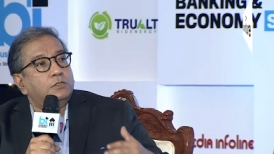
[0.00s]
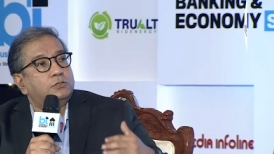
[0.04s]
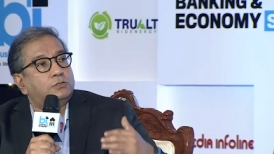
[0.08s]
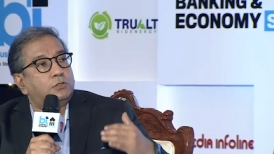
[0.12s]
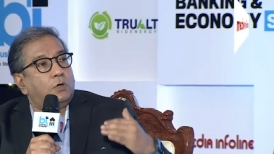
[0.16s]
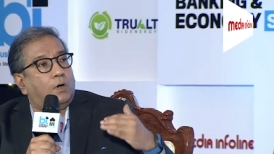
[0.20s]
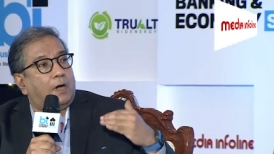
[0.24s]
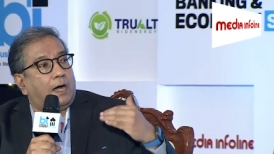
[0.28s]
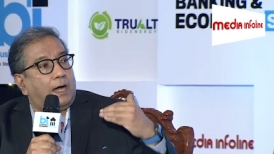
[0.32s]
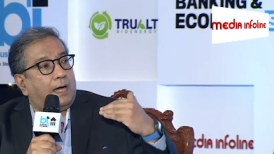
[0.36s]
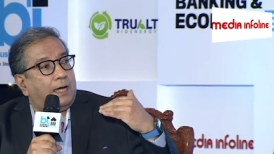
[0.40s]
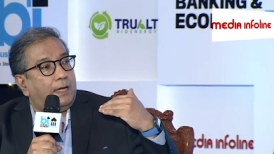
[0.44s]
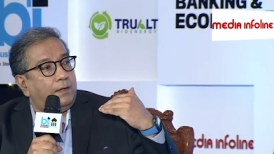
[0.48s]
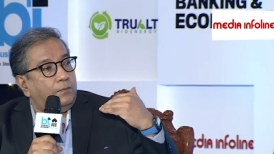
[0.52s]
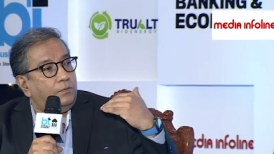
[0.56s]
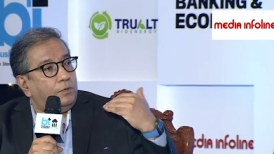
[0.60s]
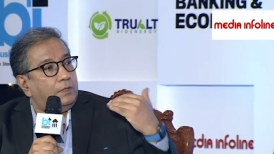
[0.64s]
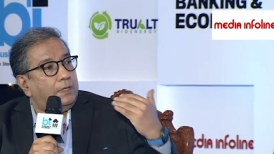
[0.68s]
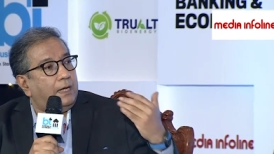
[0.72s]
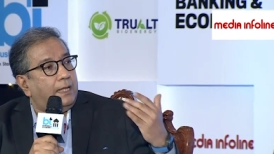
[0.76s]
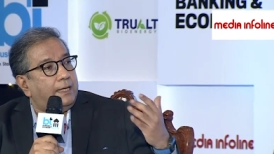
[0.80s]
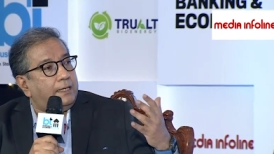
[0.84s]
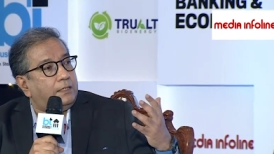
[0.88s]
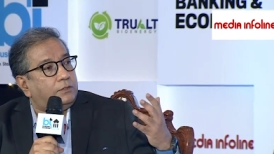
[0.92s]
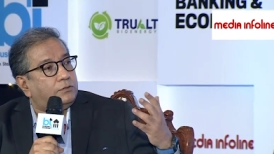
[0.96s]
So I
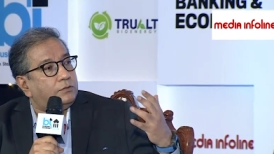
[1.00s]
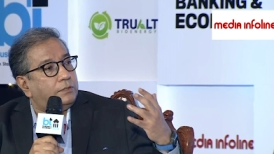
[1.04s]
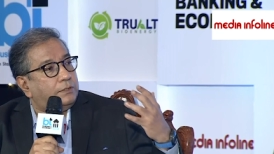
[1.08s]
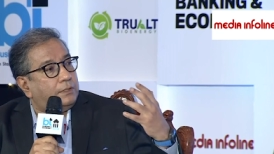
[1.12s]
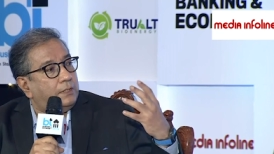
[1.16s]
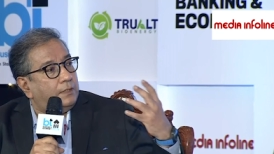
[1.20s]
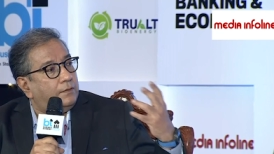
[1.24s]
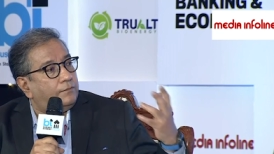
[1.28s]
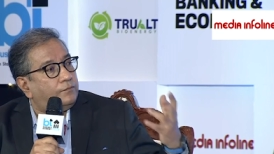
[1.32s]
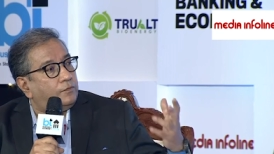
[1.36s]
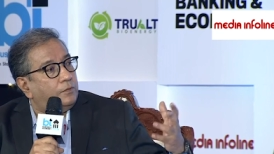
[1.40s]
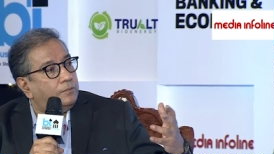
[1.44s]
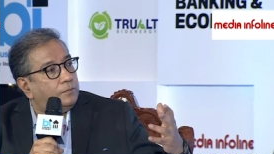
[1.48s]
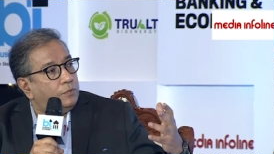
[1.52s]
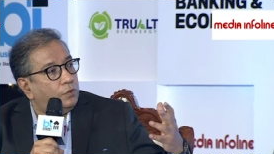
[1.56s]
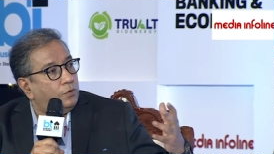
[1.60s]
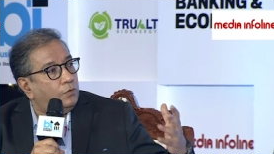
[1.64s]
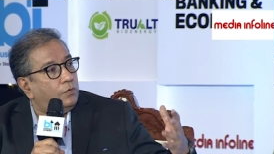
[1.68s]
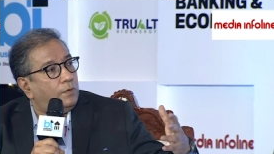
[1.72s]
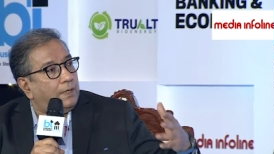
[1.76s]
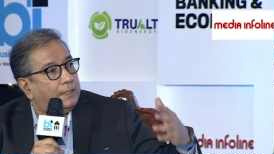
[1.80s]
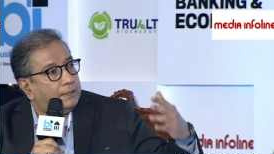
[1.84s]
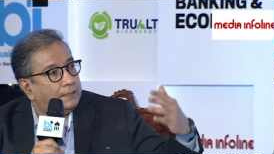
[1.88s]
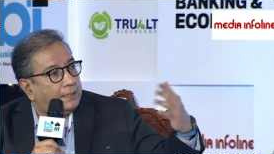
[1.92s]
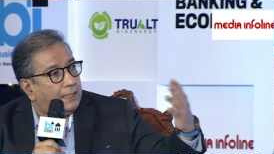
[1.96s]
would like to hear from
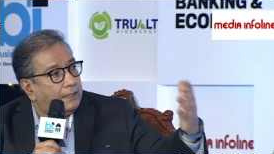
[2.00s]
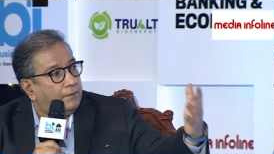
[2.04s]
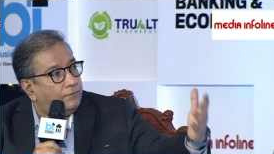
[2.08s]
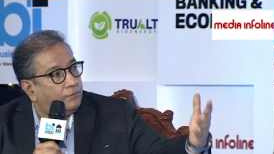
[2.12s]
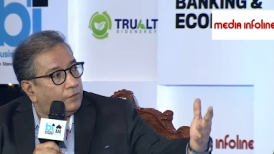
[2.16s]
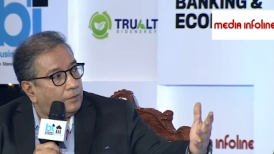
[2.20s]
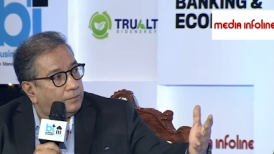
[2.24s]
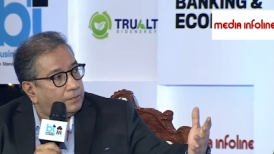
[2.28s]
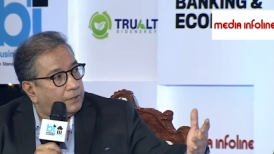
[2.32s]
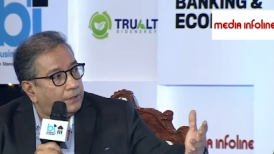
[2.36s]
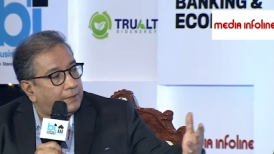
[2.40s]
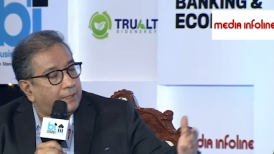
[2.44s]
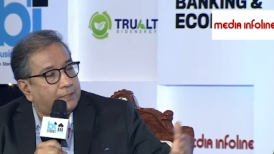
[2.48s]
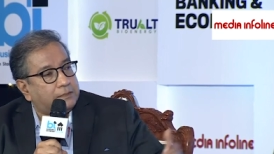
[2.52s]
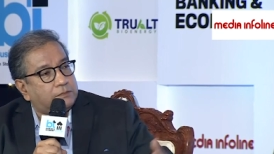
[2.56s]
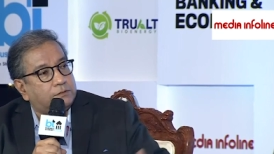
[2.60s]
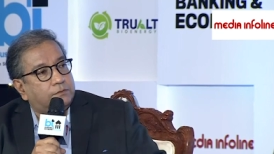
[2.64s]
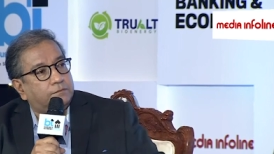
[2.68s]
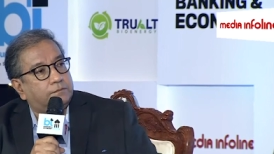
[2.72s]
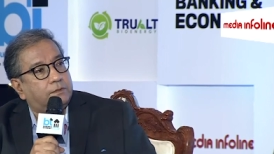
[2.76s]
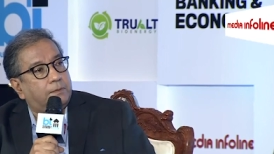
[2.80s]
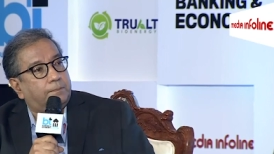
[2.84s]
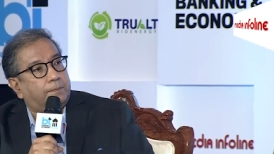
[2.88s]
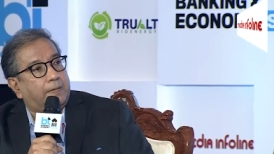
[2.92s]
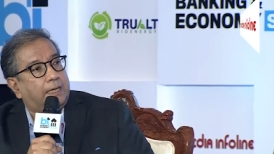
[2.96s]
you and then from the
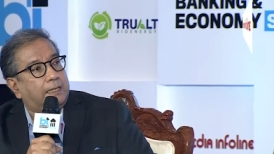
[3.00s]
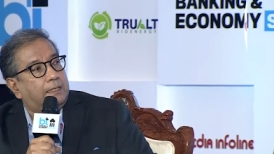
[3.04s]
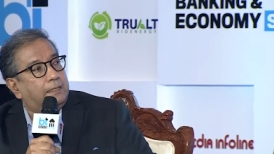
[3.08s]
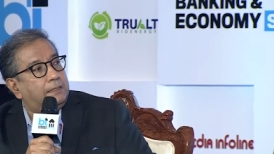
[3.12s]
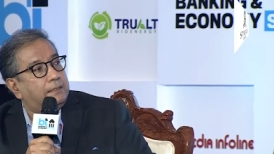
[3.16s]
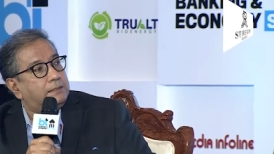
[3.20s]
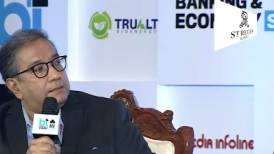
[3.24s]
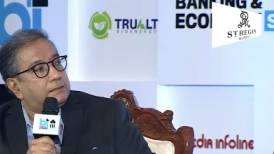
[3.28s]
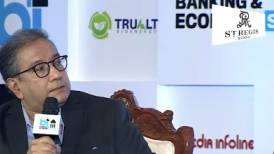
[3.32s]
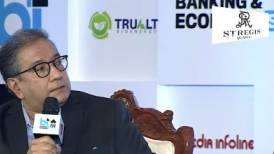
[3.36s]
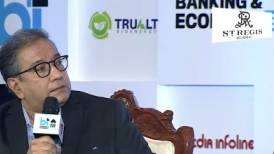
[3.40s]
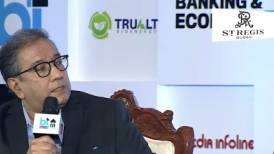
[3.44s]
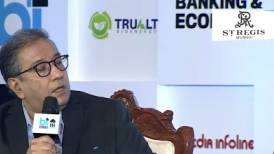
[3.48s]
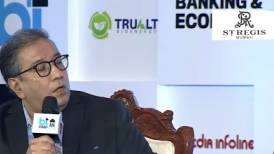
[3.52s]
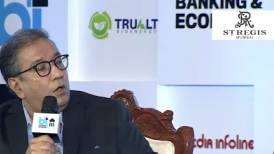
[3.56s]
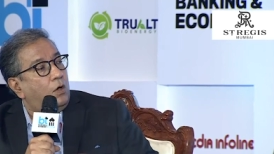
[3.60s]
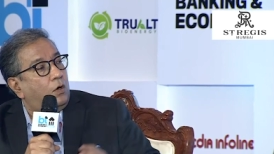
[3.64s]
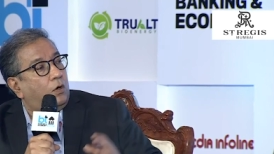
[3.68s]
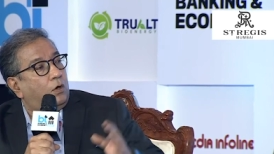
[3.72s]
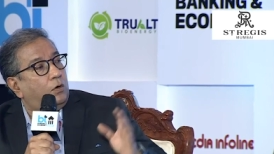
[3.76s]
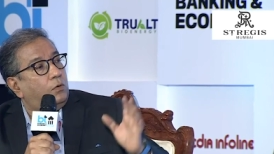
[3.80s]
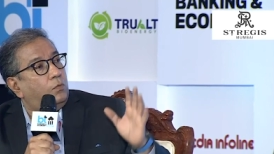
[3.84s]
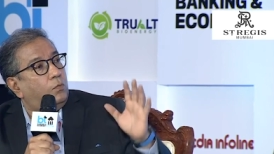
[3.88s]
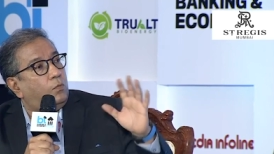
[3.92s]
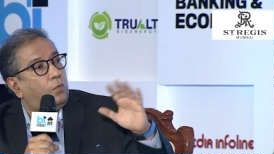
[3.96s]
rest of the panelists
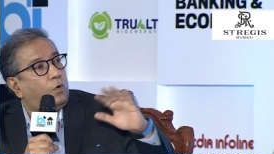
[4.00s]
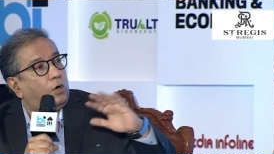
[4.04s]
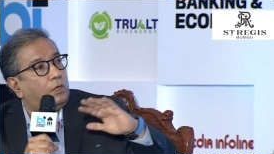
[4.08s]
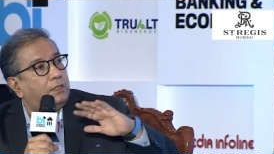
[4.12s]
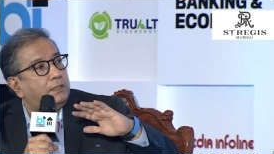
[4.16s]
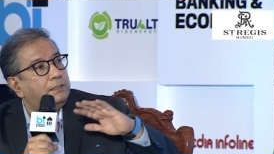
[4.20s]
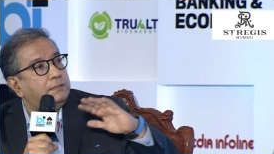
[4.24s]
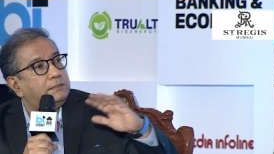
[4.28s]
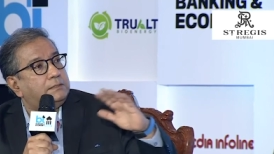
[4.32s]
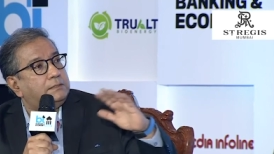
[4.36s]
on what